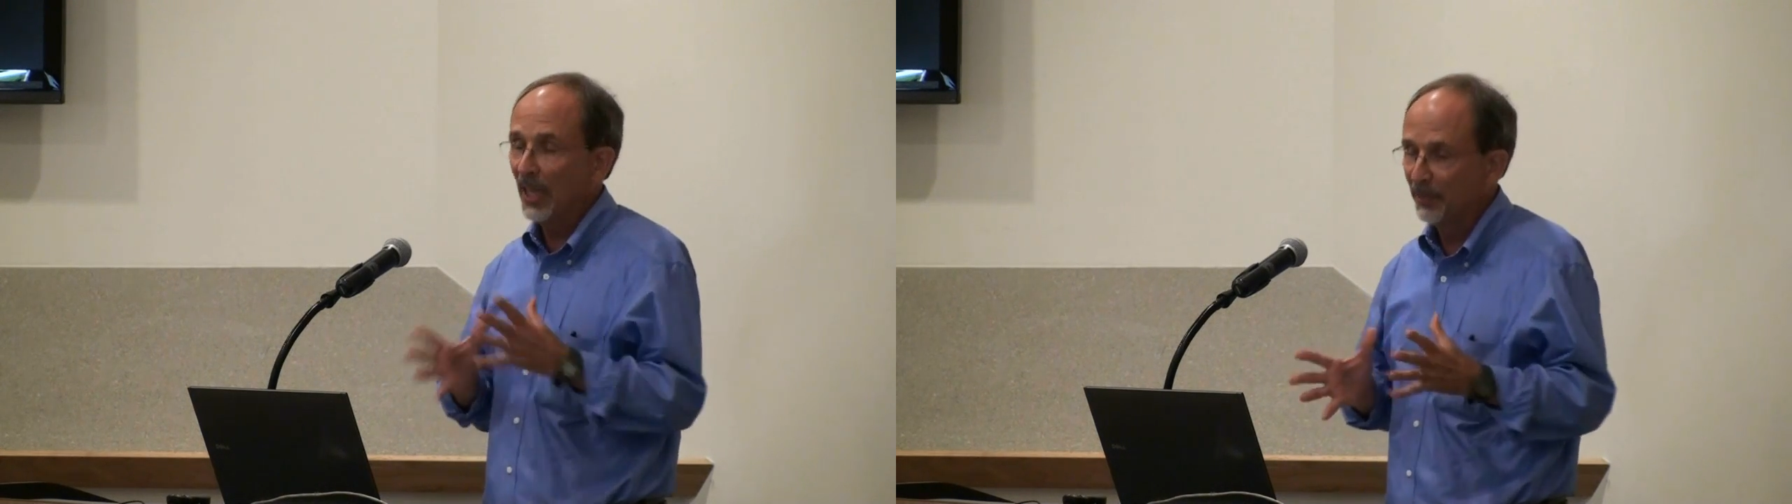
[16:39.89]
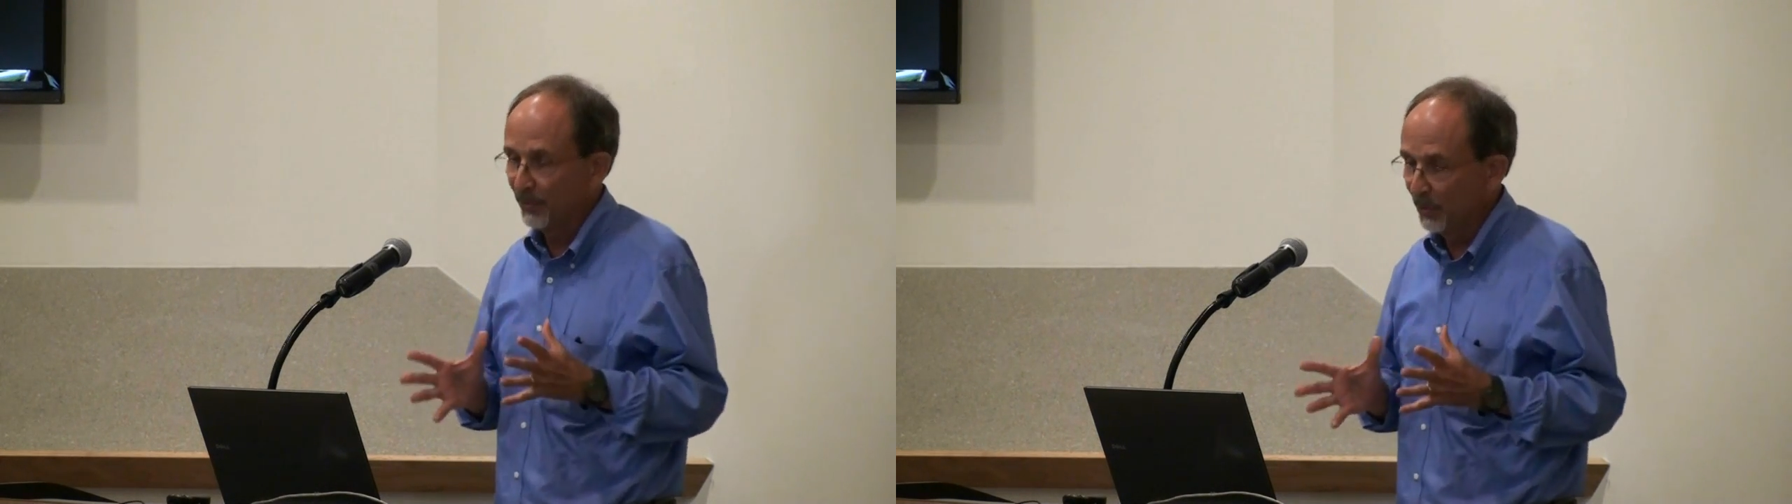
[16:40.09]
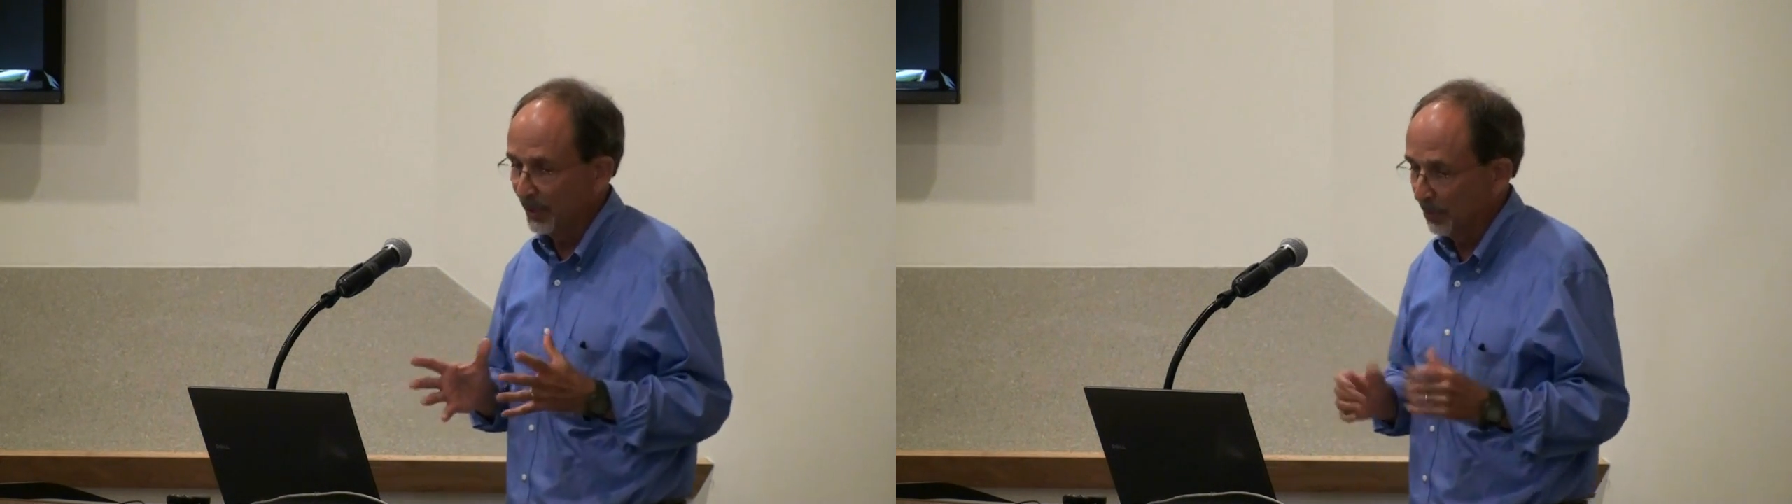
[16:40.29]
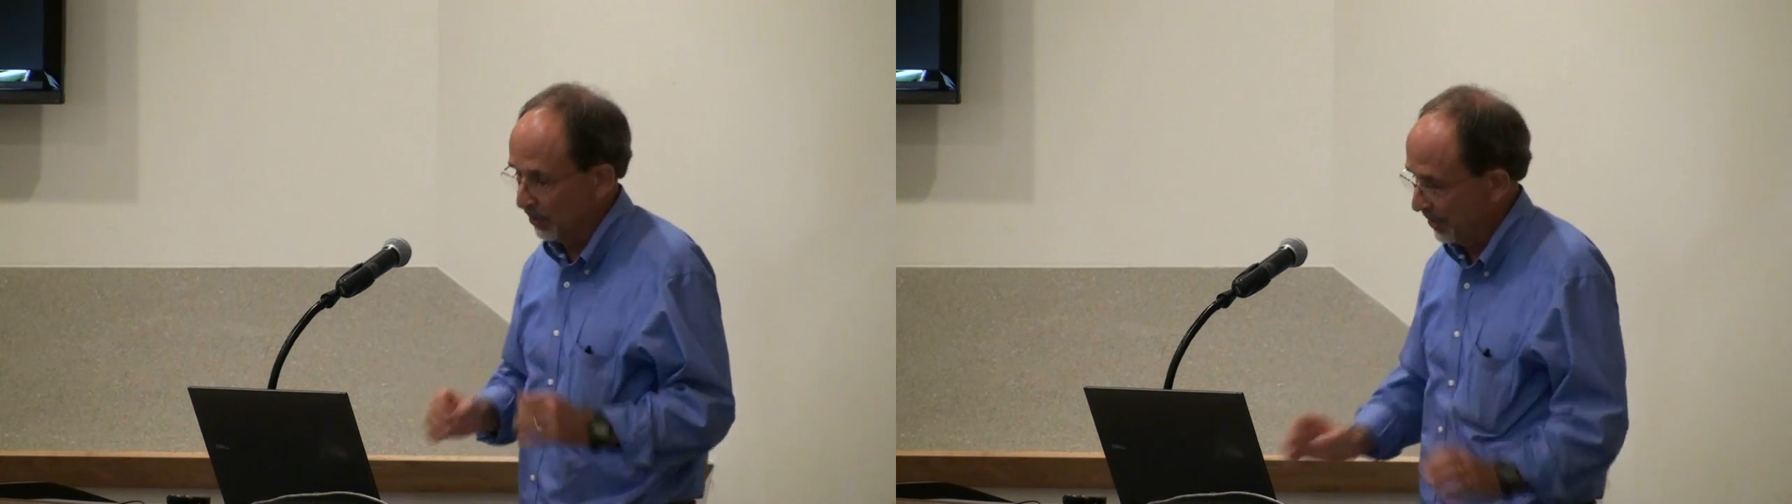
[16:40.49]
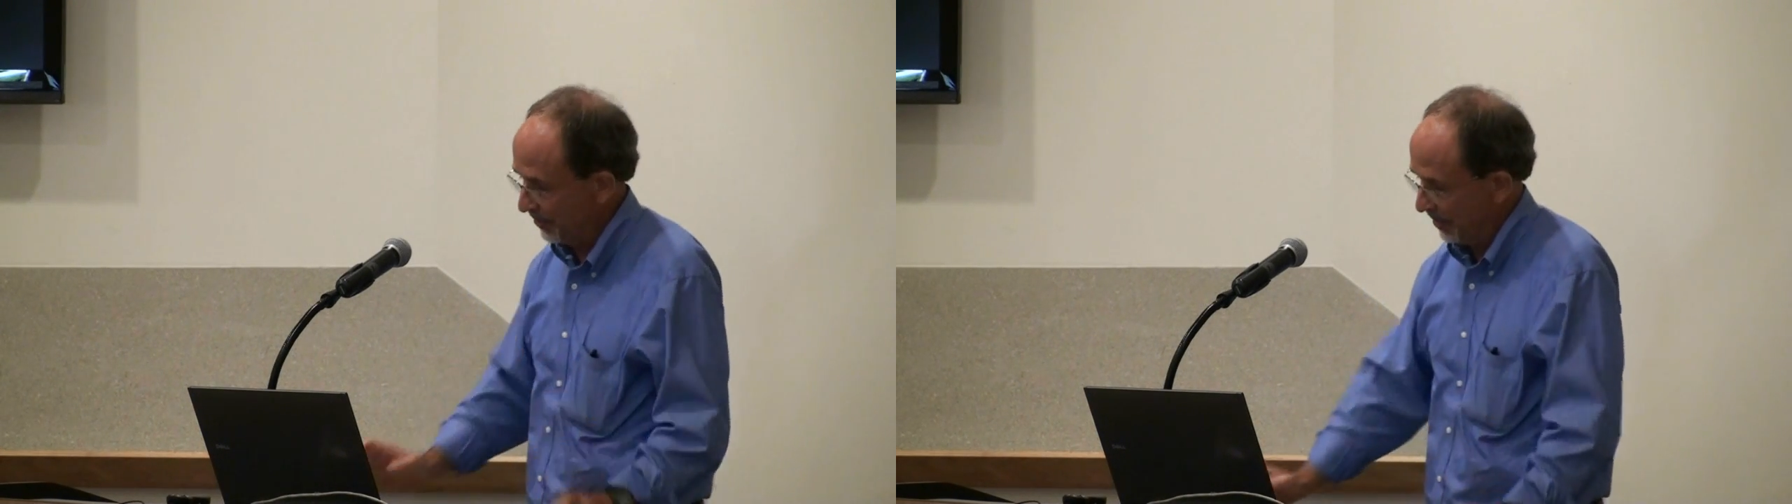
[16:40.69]
job of doing the
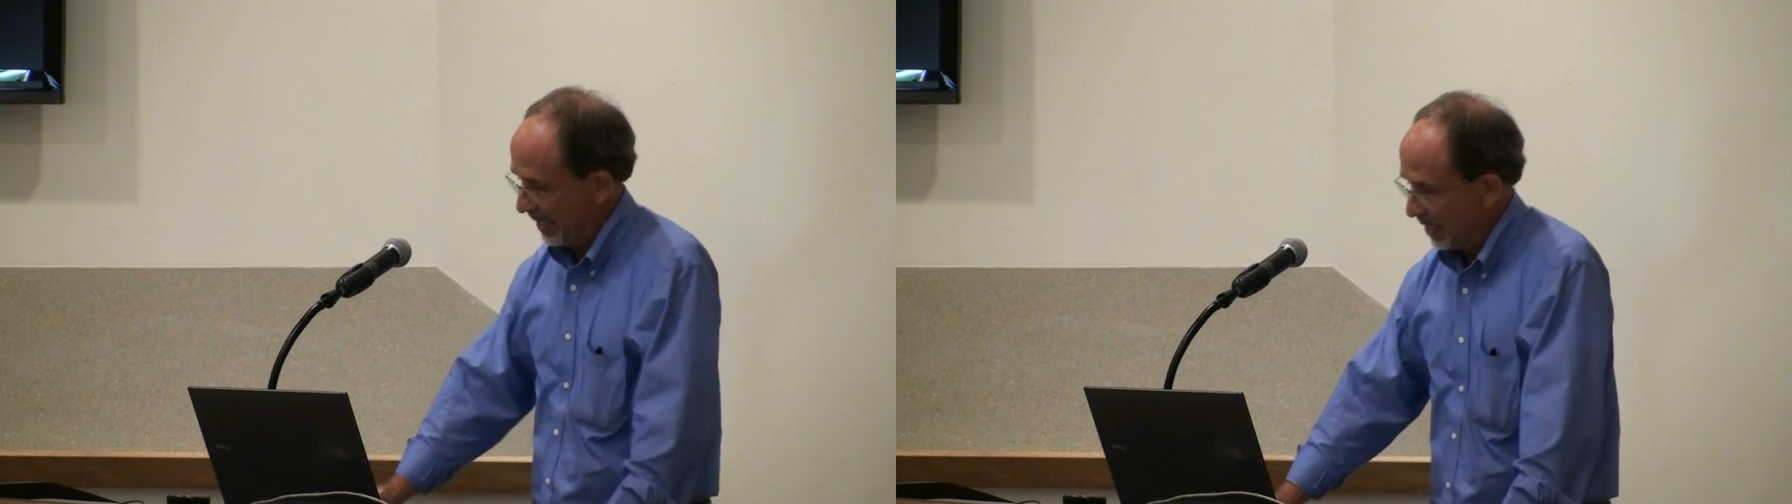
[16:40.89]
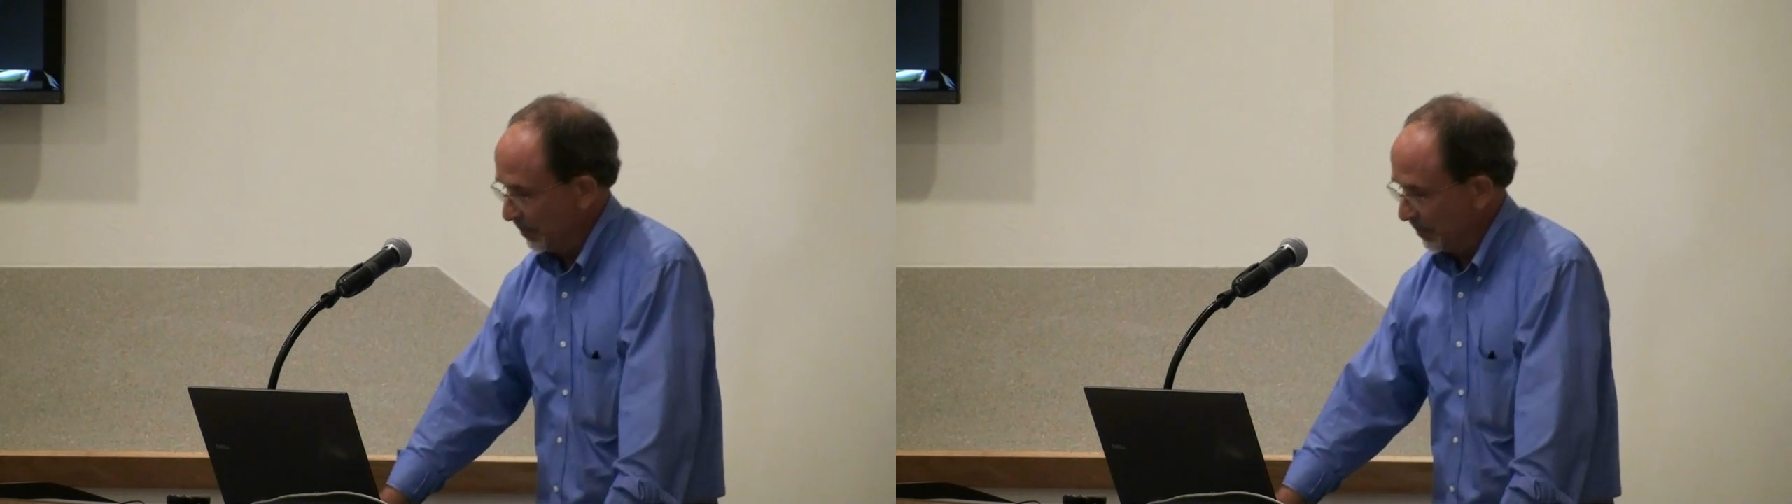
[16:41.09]
burns,